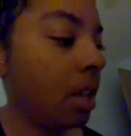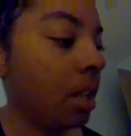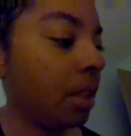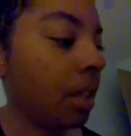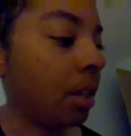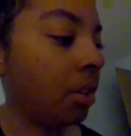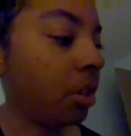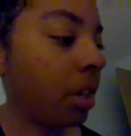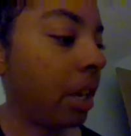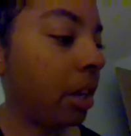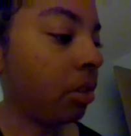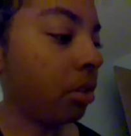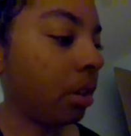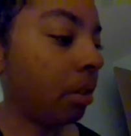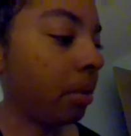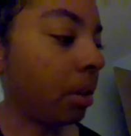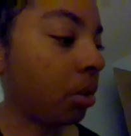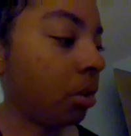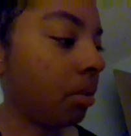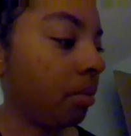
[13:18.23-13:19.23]
They change
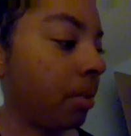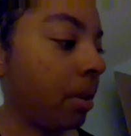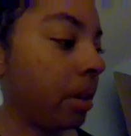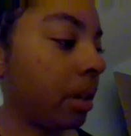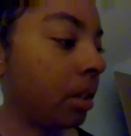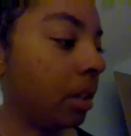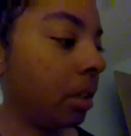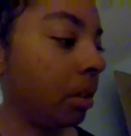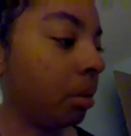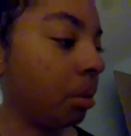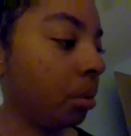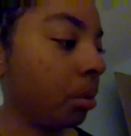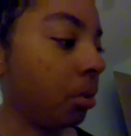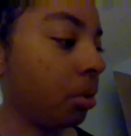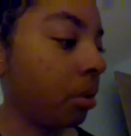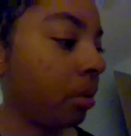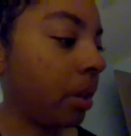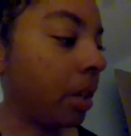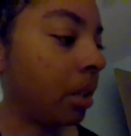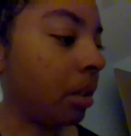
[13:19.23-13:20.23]
direction very little
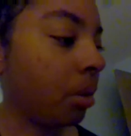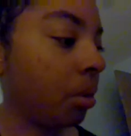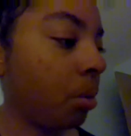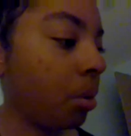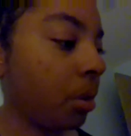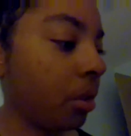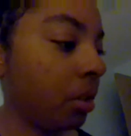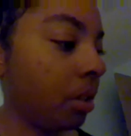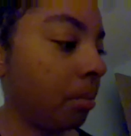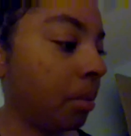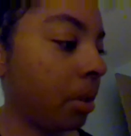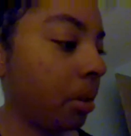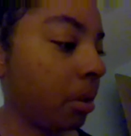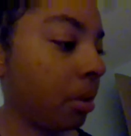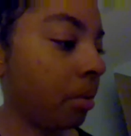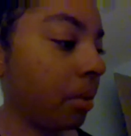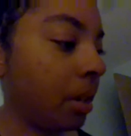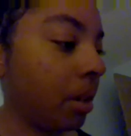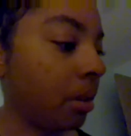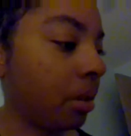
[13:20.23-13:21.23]
during the course of their
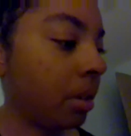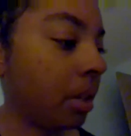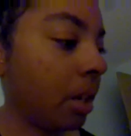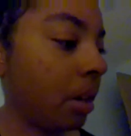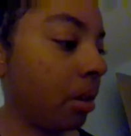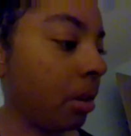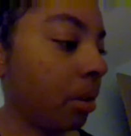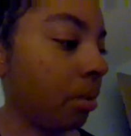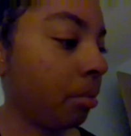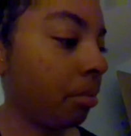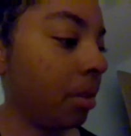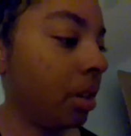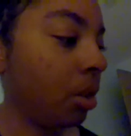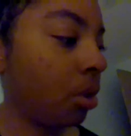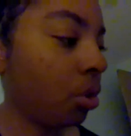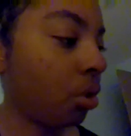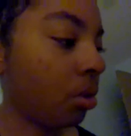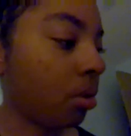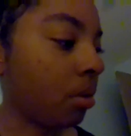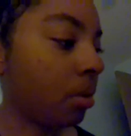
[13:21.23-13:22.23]
career. They are
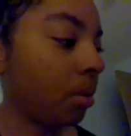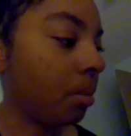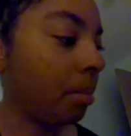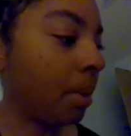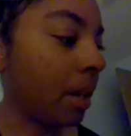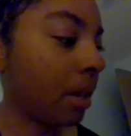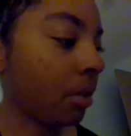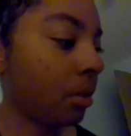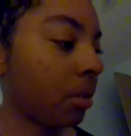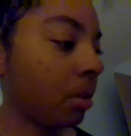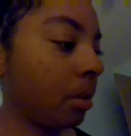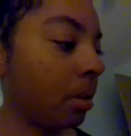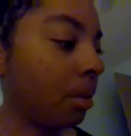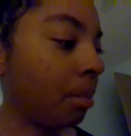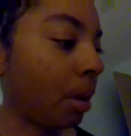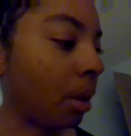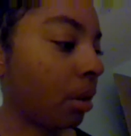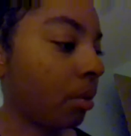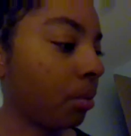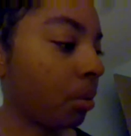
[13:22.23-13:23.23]
reassured by a certain
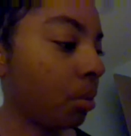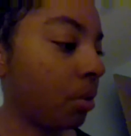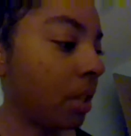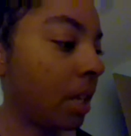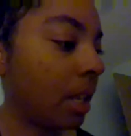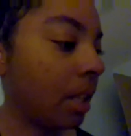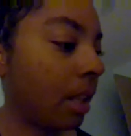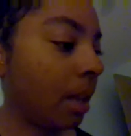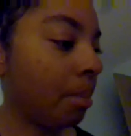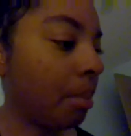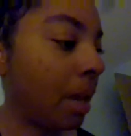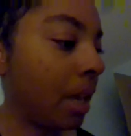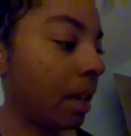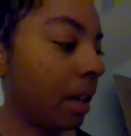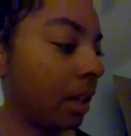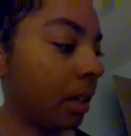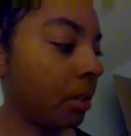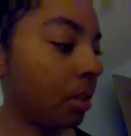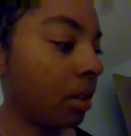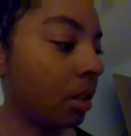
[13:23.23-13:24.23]
amount of routine. They make
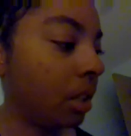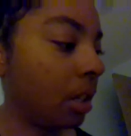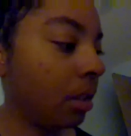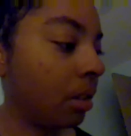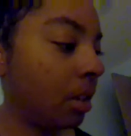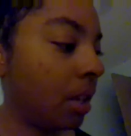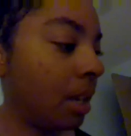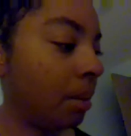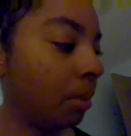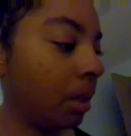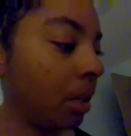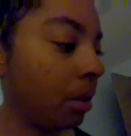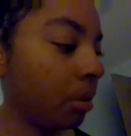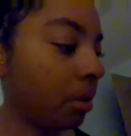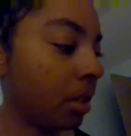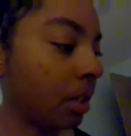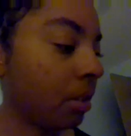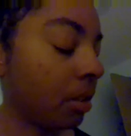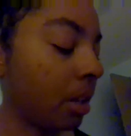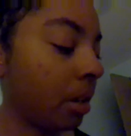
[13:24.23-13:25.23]
excellent team
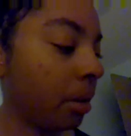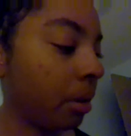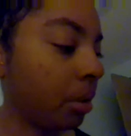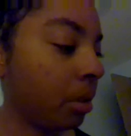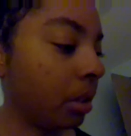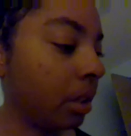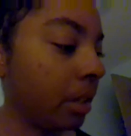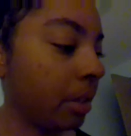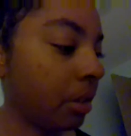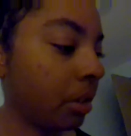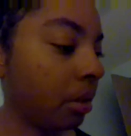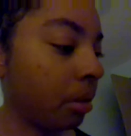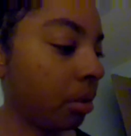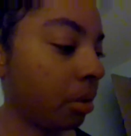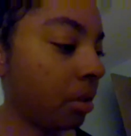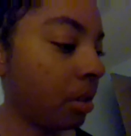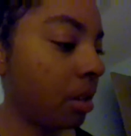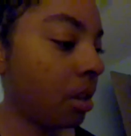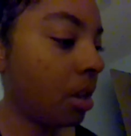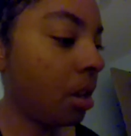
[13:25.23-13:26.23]
leaders as they are good
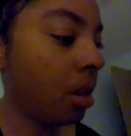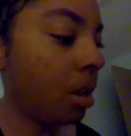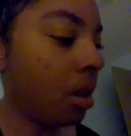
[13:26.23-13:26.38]
listeners.